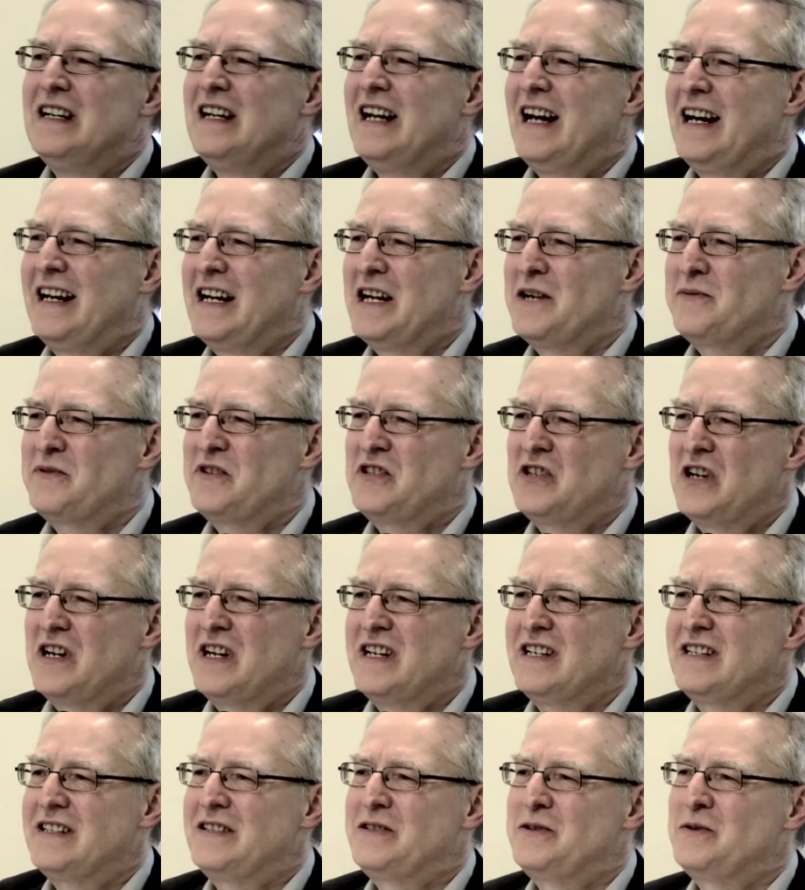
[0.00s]
And I've
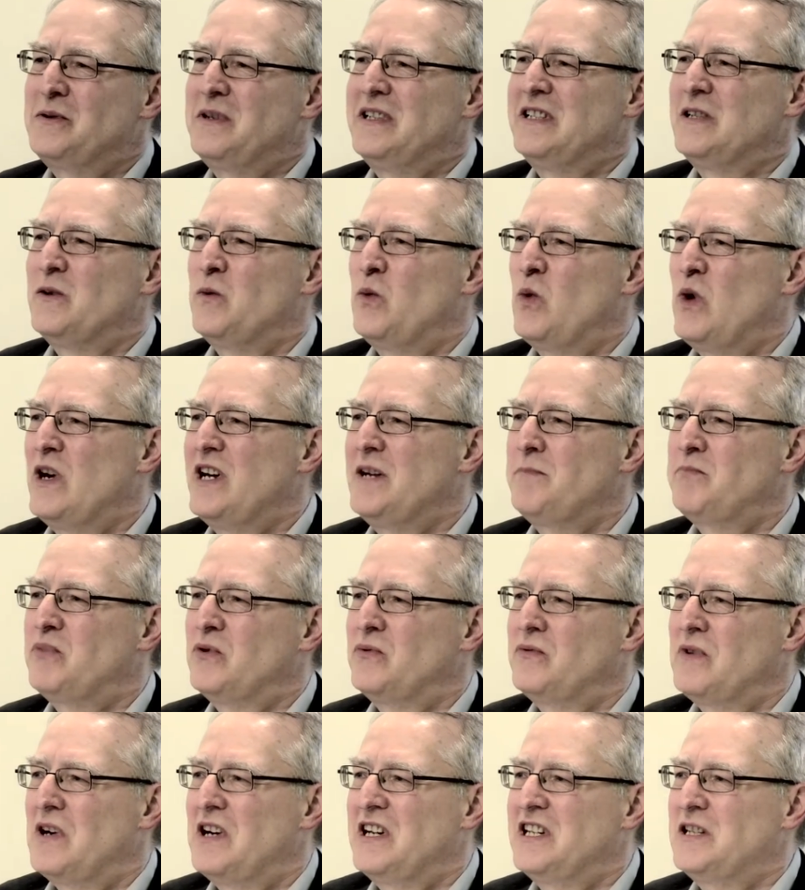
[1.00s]
tried to, in a way,
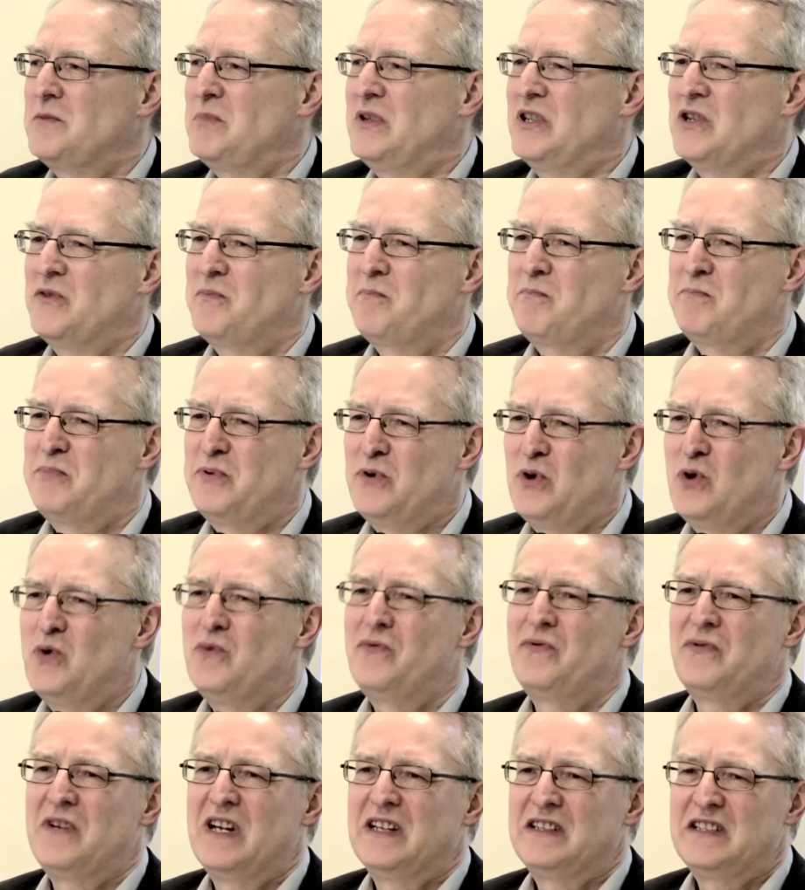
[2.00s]
provide a bit of
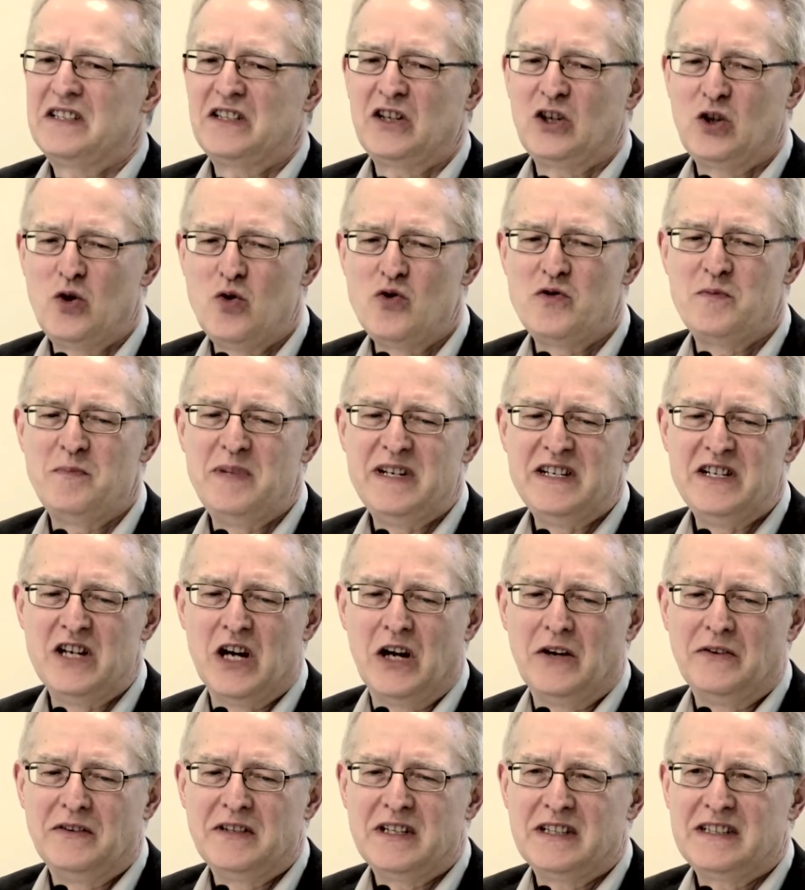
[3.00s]
proof that it could be
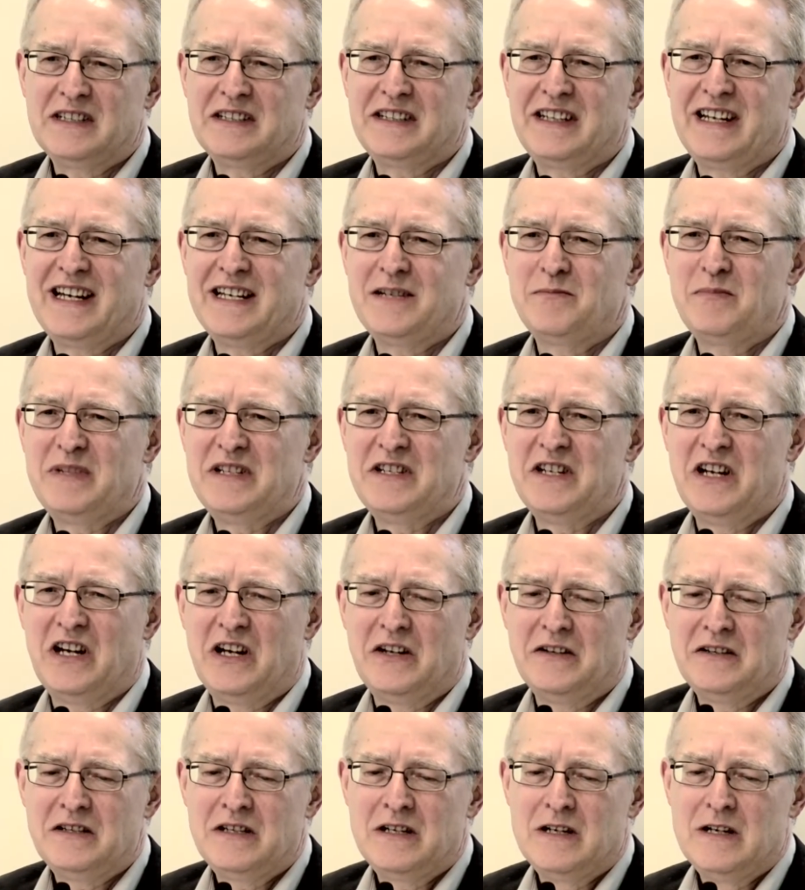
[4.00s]
done, that it can be
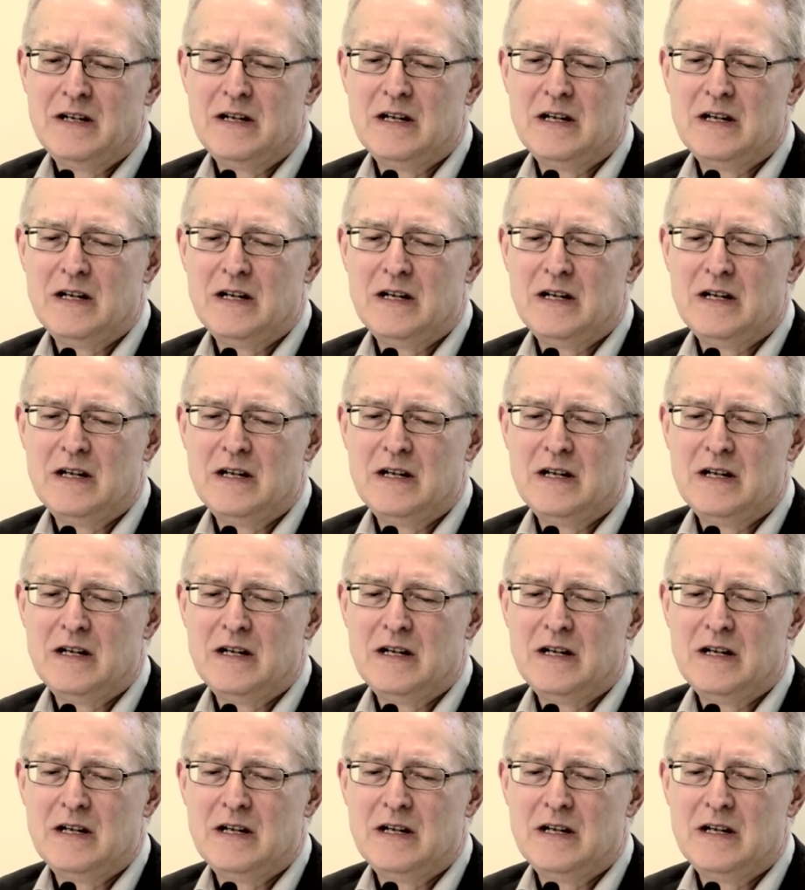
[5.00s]
done.